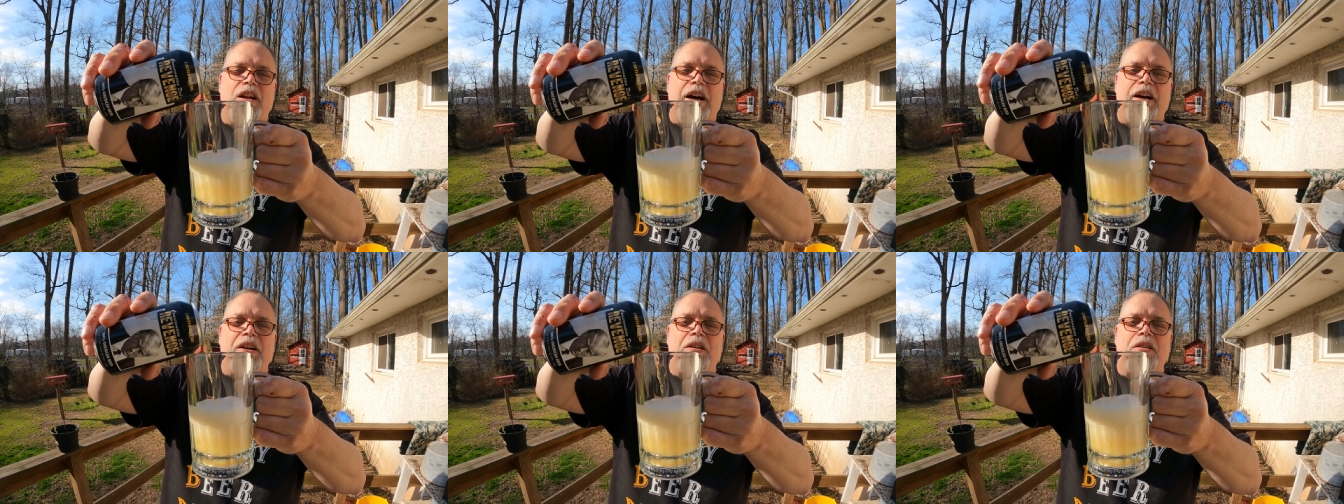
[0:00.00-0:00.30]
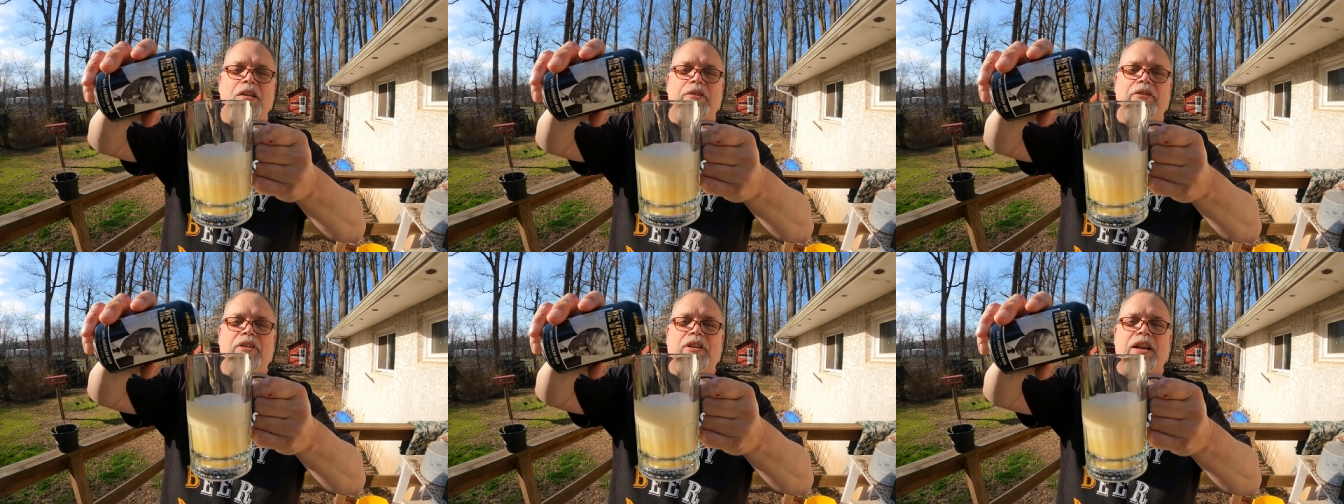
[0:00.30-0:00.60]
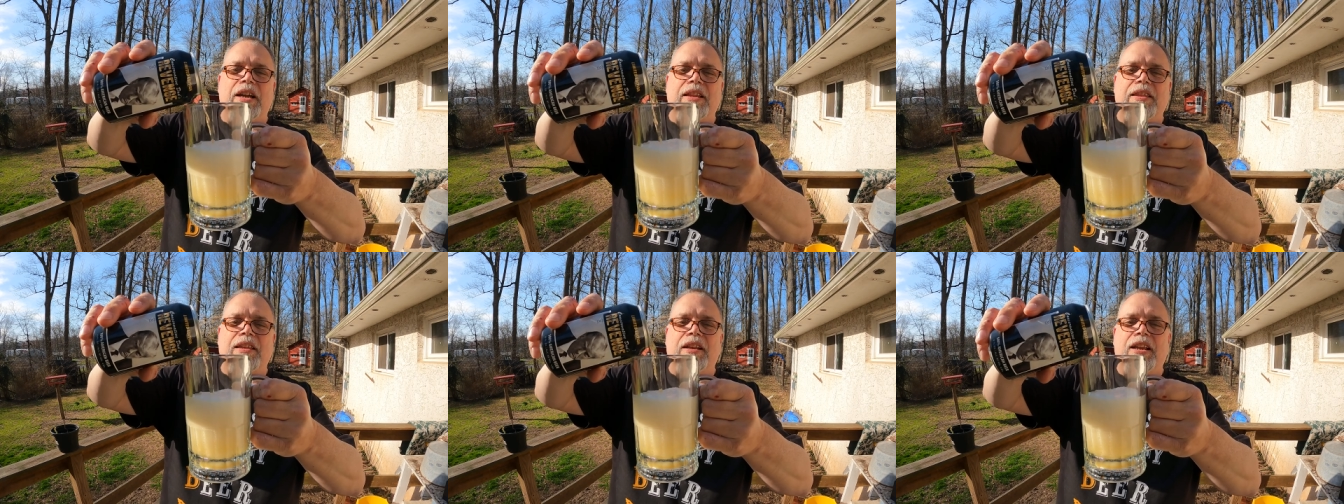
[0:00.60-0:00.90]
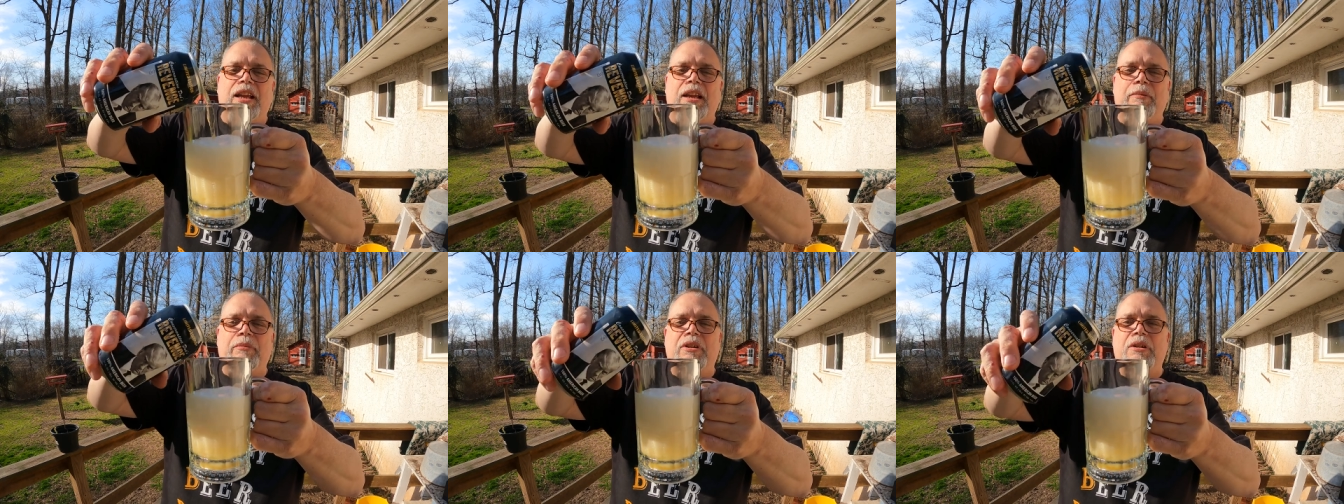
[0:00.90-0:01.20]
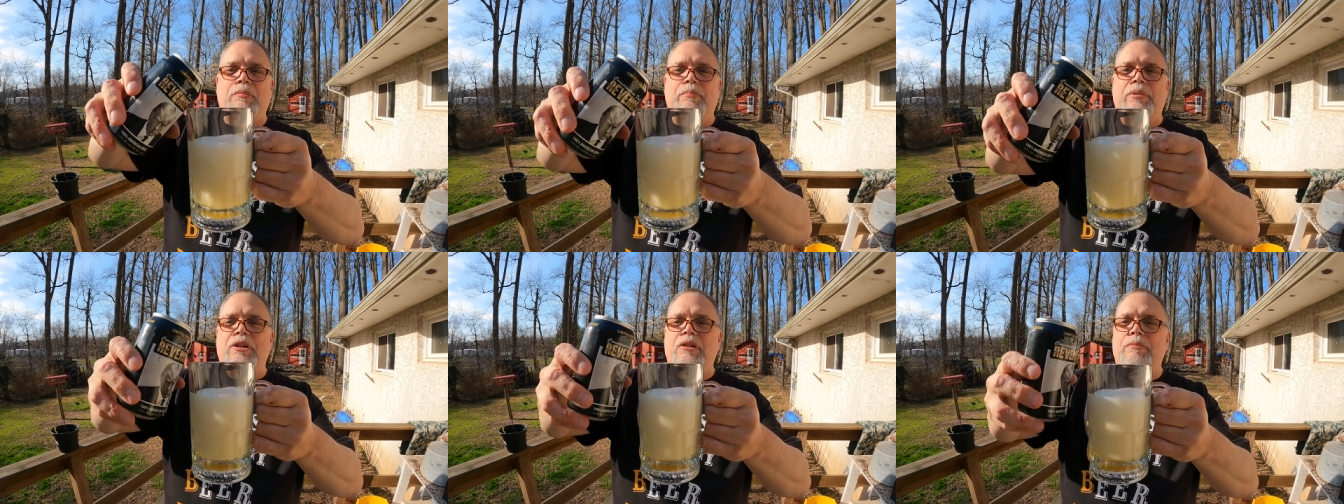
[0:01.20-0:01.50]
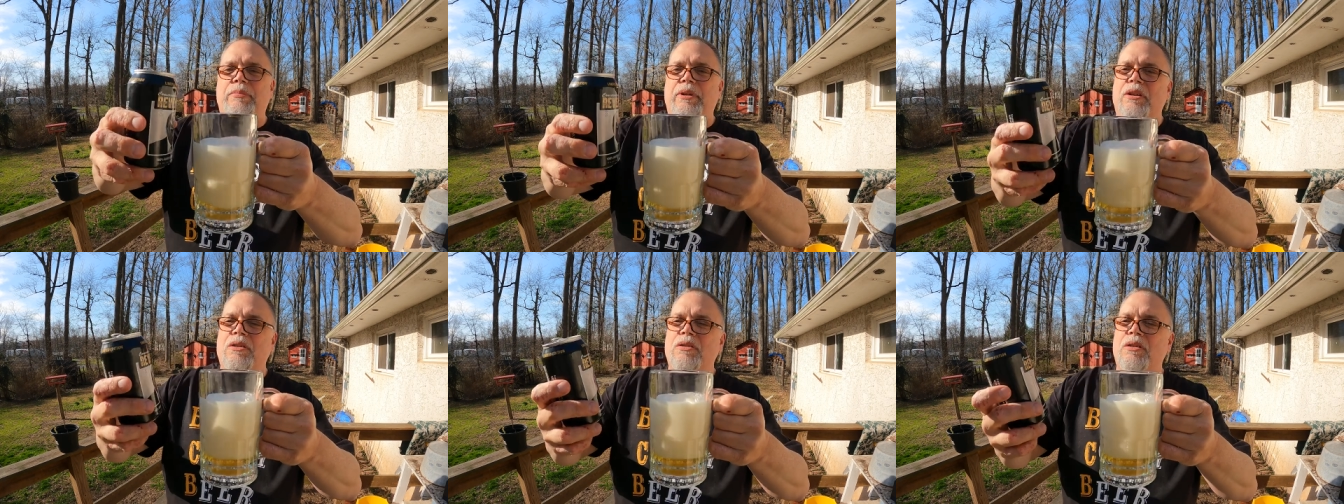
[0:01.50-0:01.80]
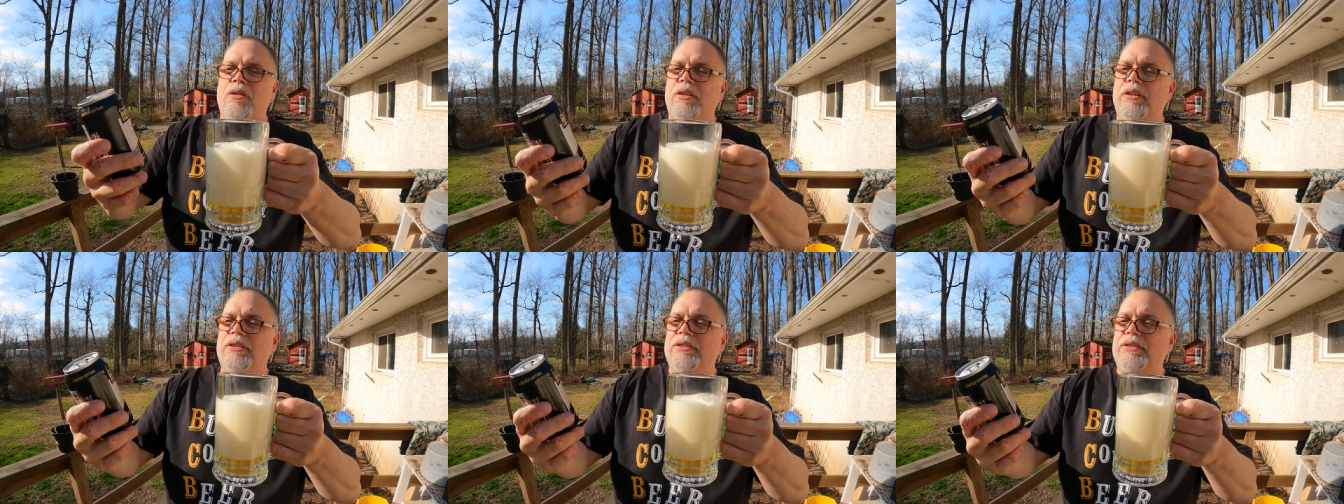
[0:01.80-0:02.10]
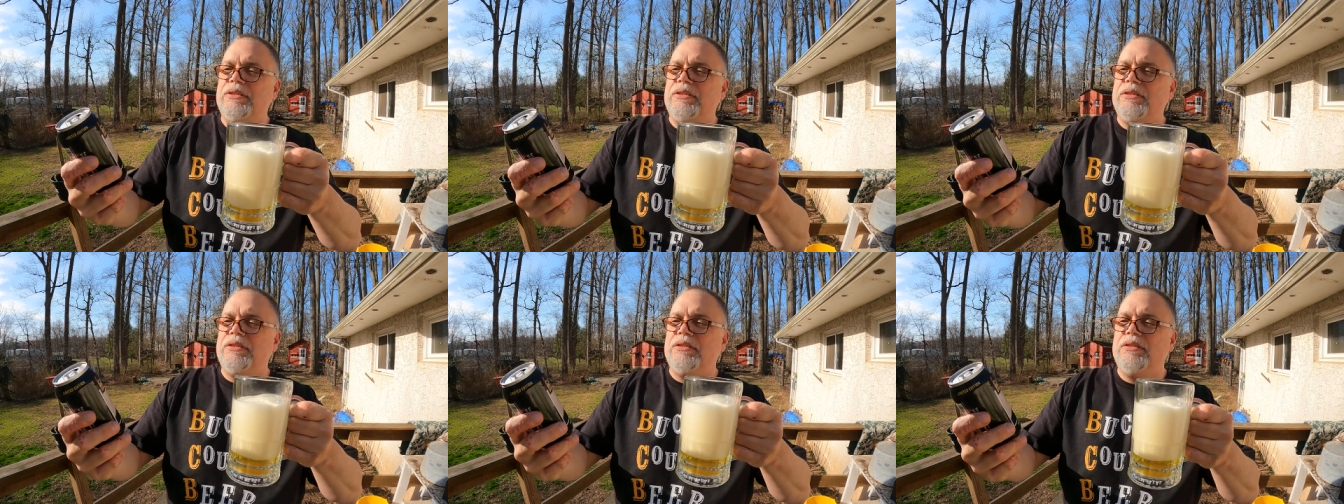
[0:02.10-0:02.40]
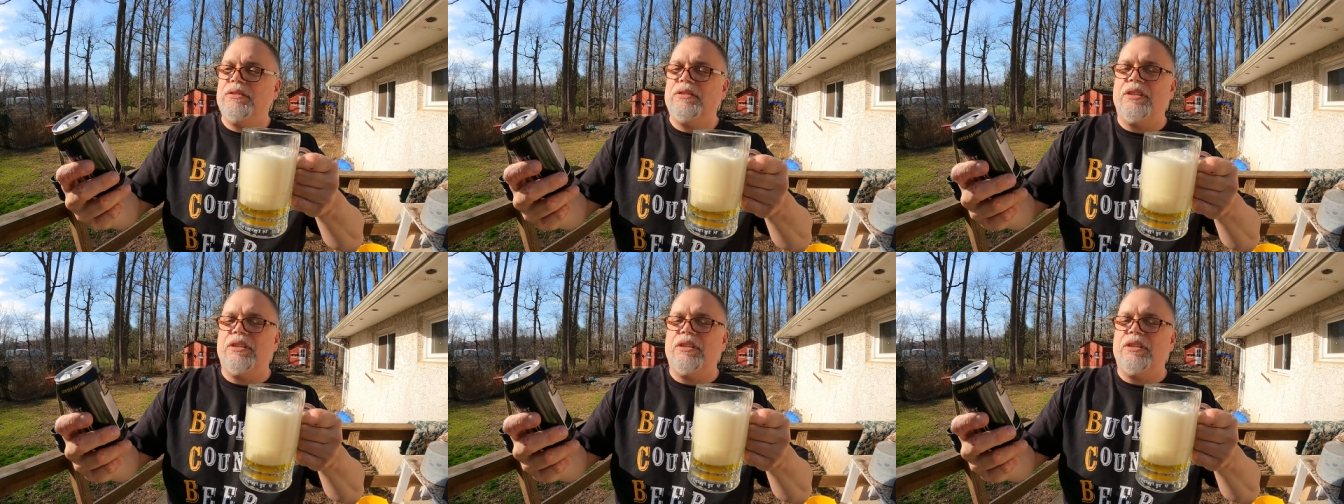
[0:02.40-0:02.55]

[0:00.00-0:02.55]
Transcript: I don't even like the name of the beer because